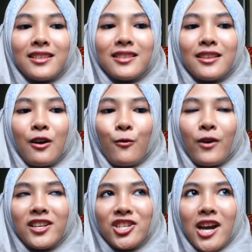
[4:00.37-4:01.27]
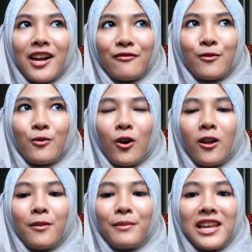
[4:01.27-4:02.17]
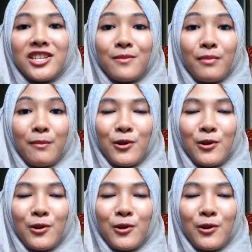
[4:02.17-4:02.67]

this one chat group called Malaysian